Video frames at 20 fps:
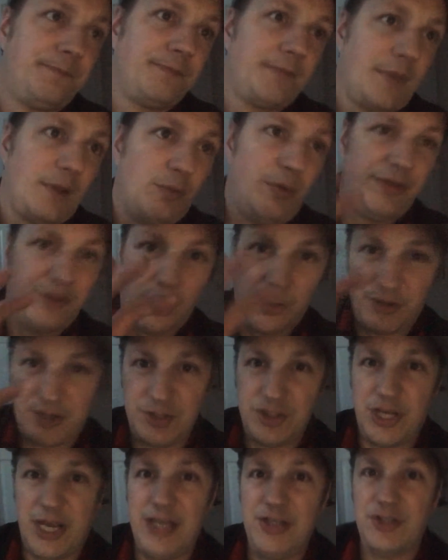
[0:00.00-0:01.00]
with all the
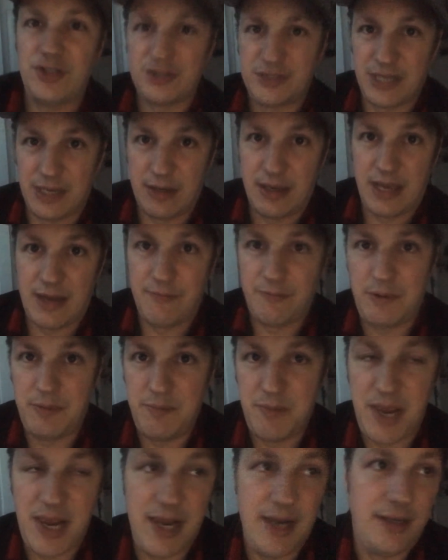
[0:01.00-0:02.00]
changes that have been
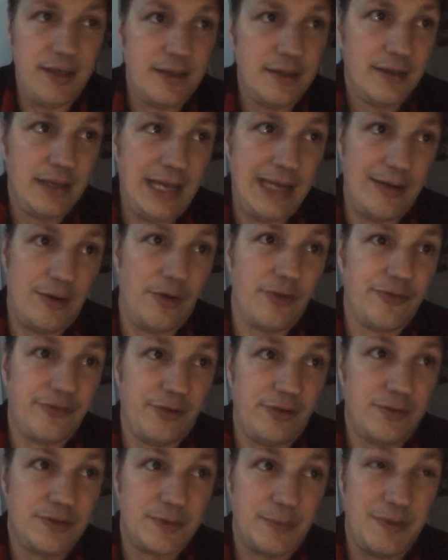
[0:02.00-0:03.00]
made, and
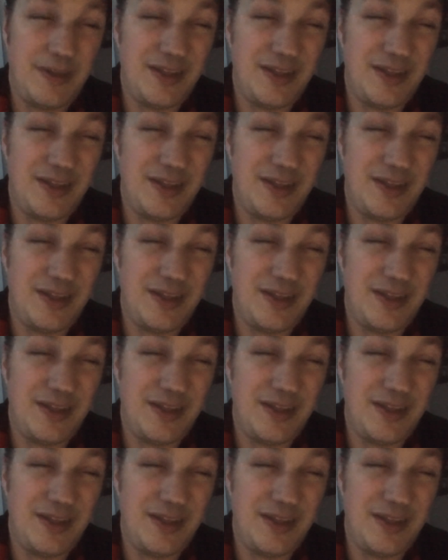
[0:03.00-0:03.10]
also some of the